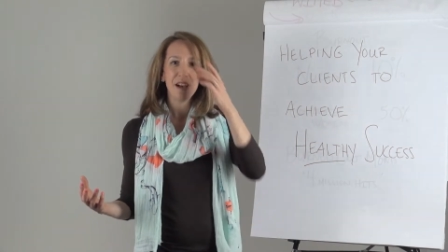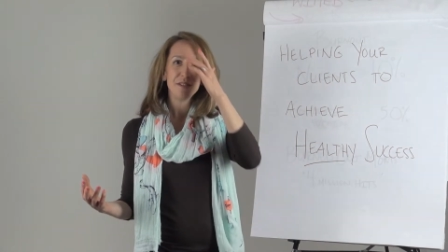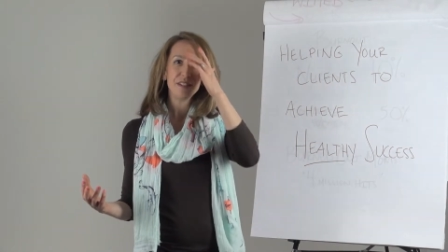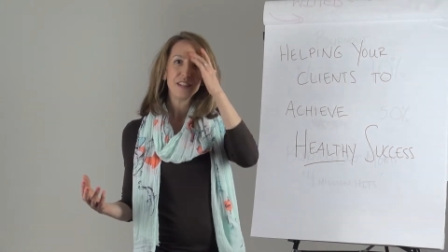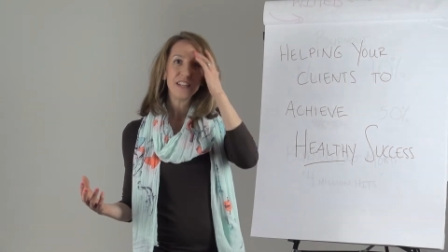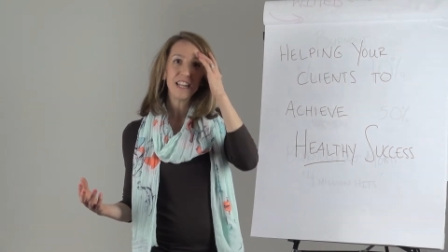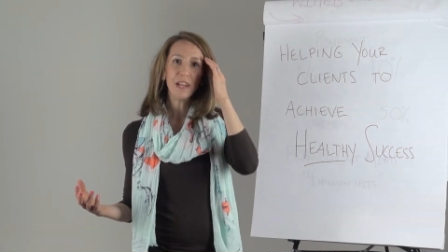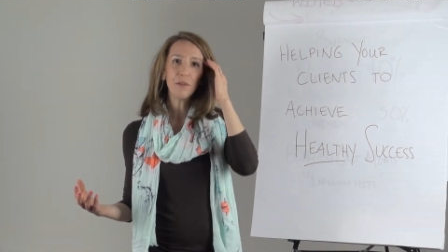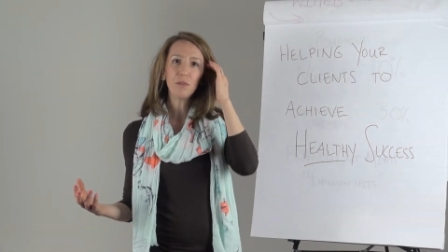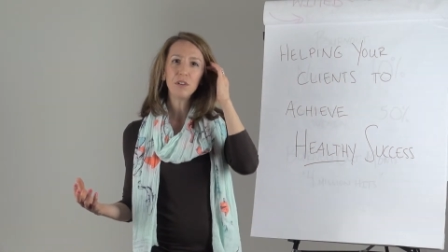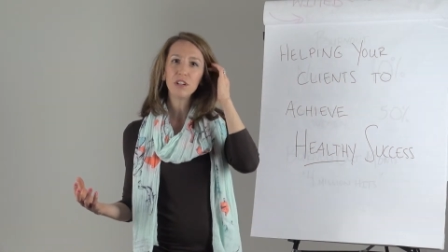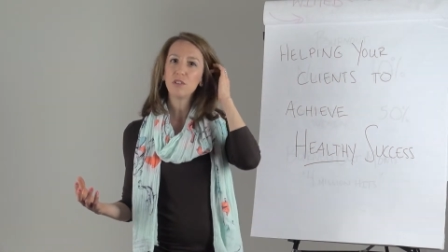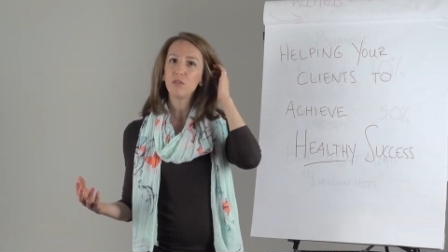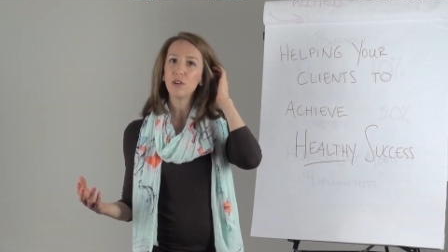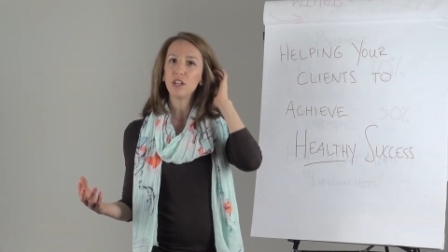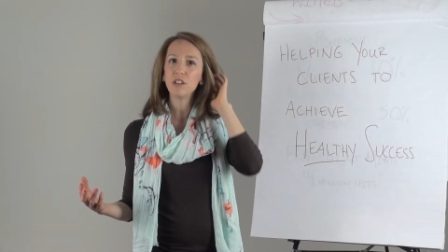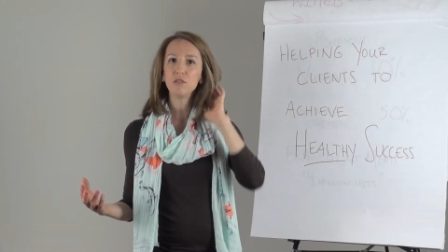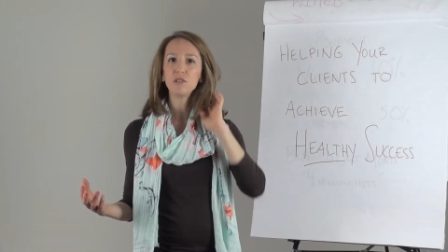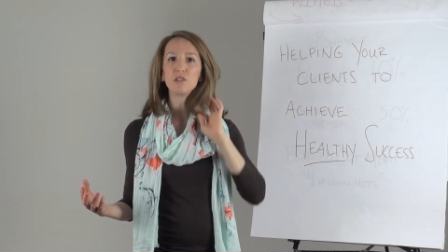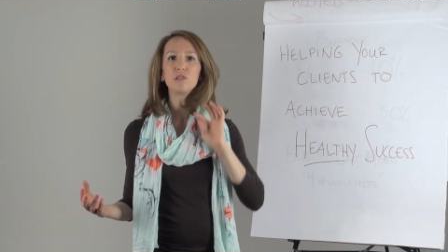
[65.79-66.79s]
Today, we're
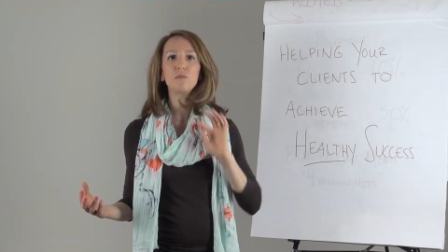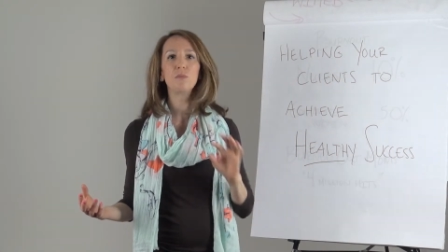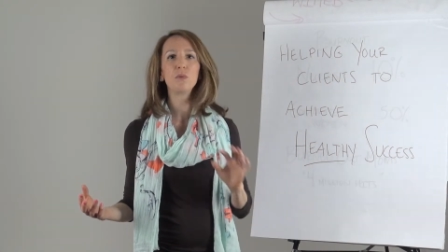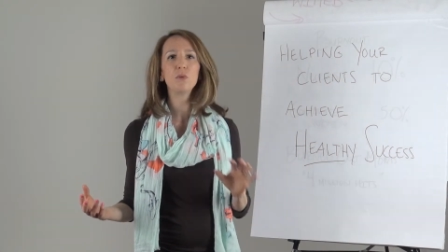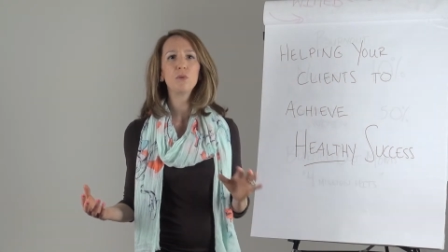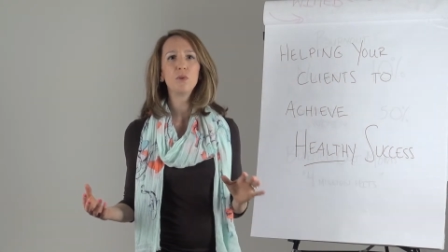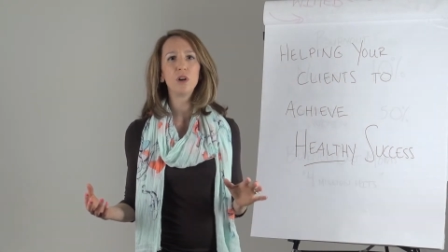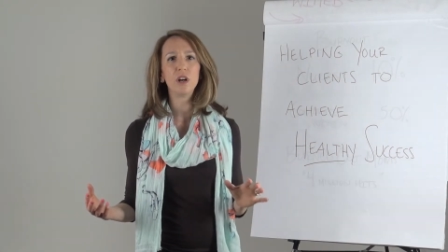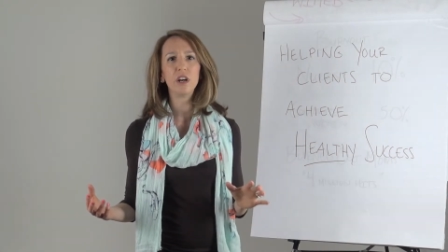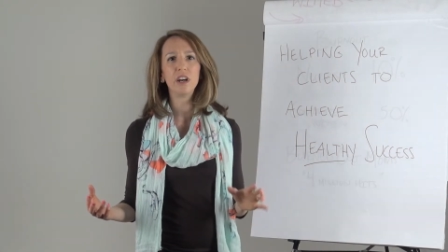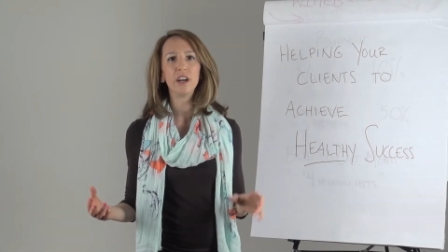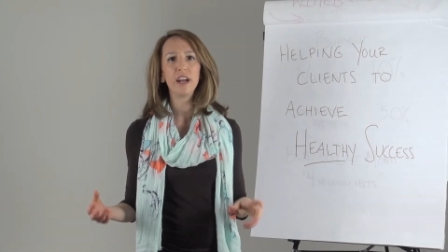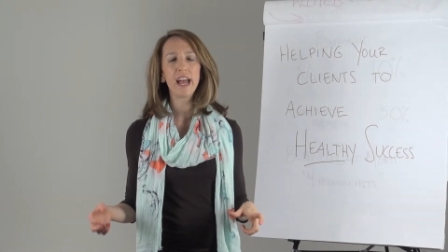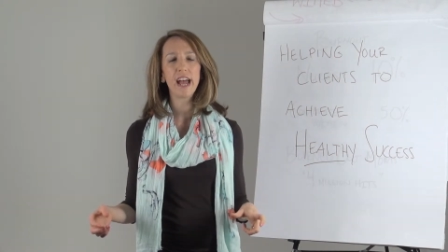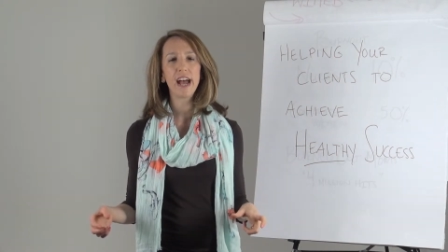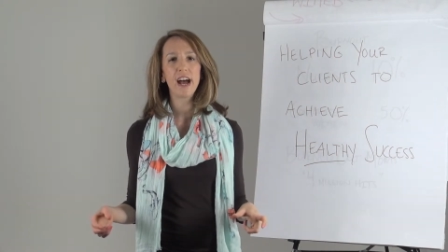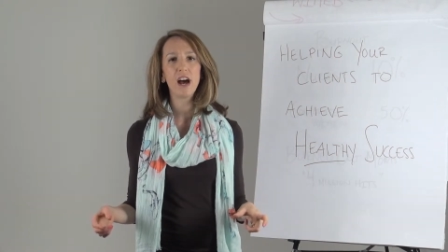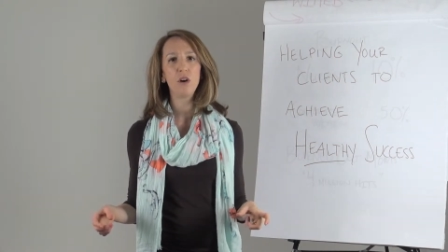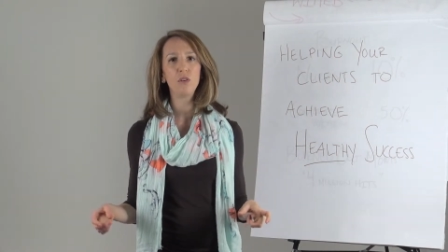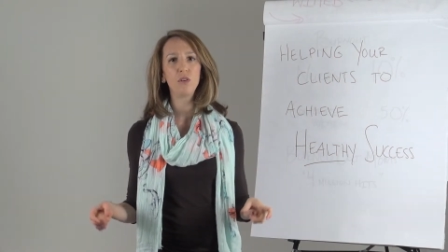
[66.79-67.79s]
going to explore
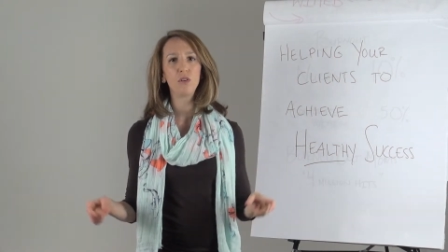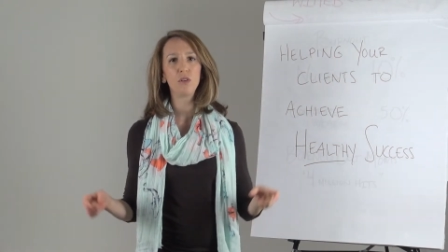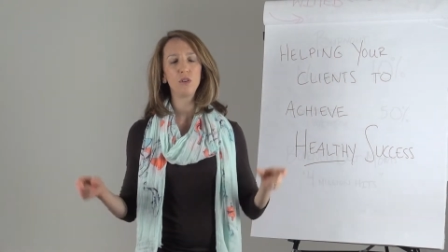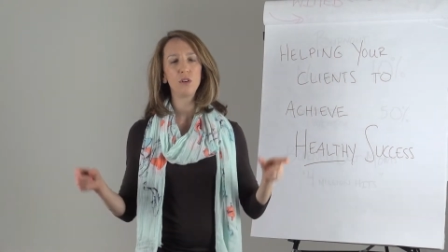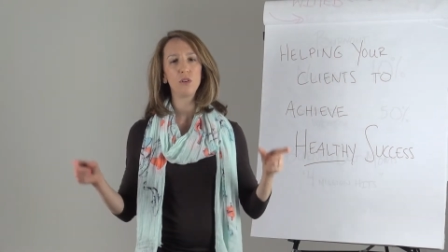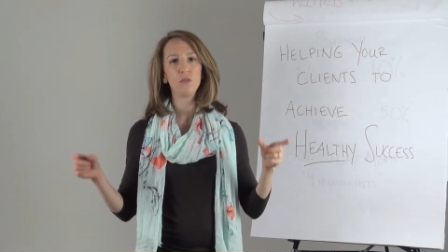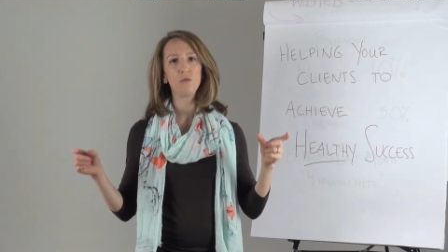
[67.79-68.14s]
how